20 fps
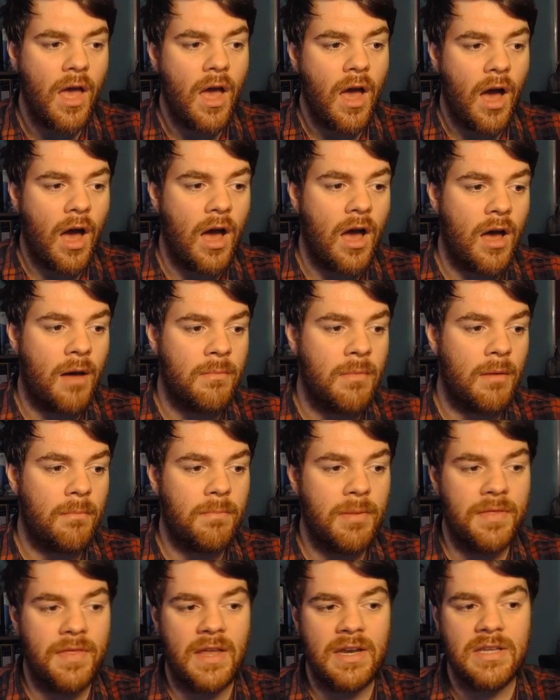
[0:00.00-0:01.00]

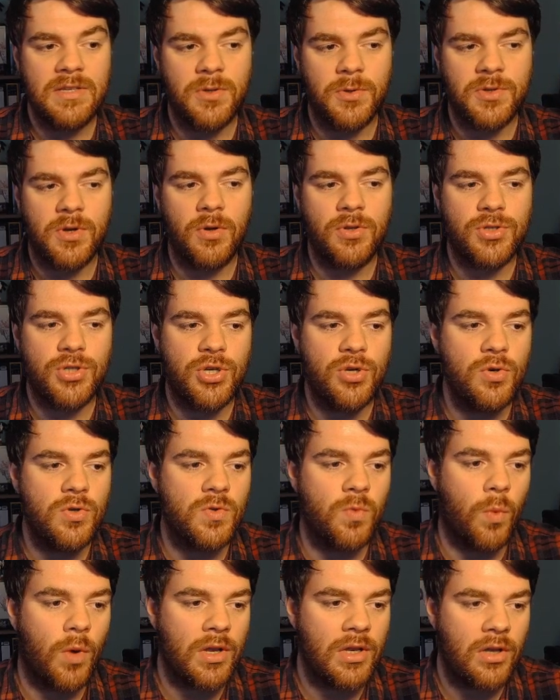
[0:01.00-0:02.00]
But then he's also got choose
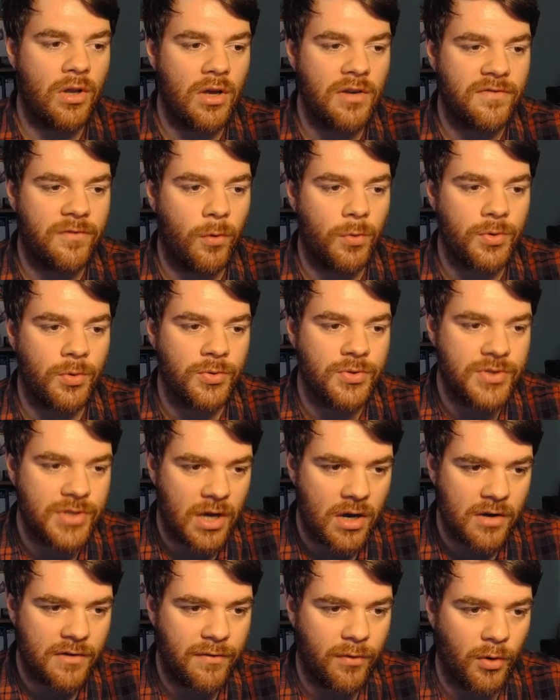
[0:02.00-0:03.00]
one light forward or
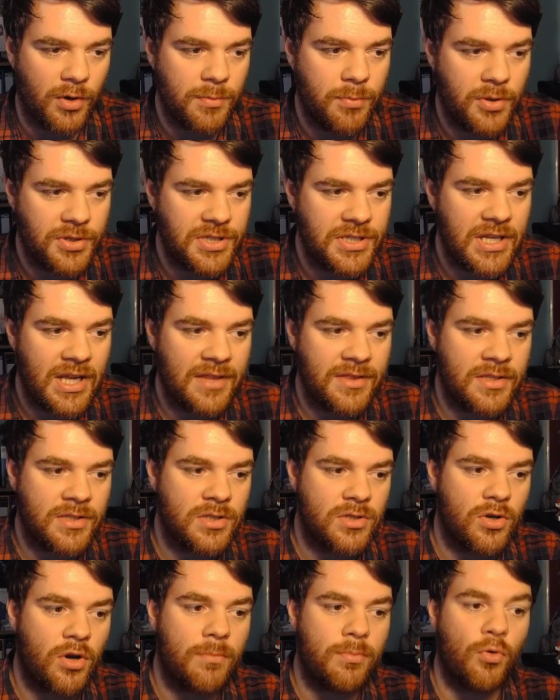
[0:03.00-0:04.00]
dark forward, put it at the
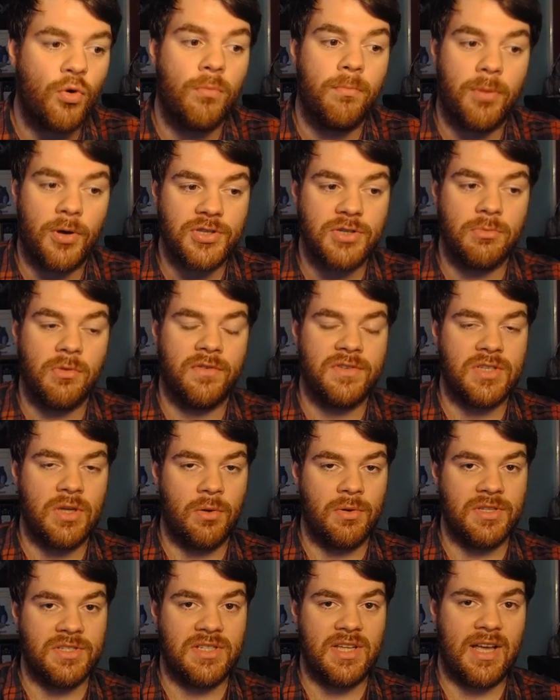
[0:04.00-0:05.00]
top or bottom of its
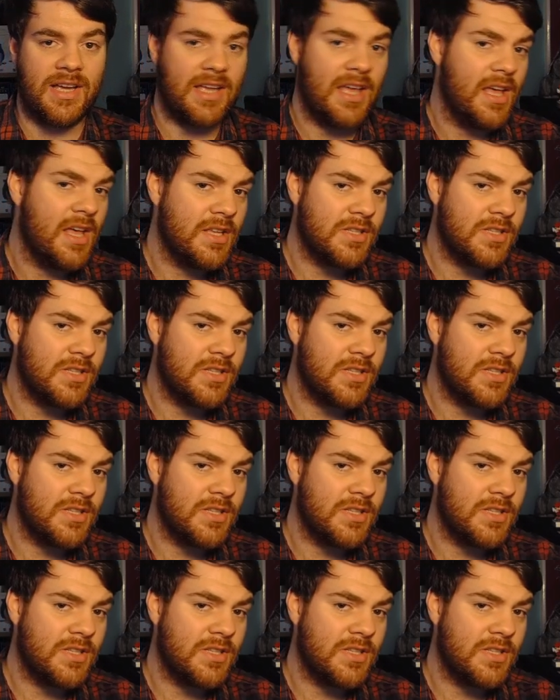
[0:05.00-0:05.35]
owner's deck.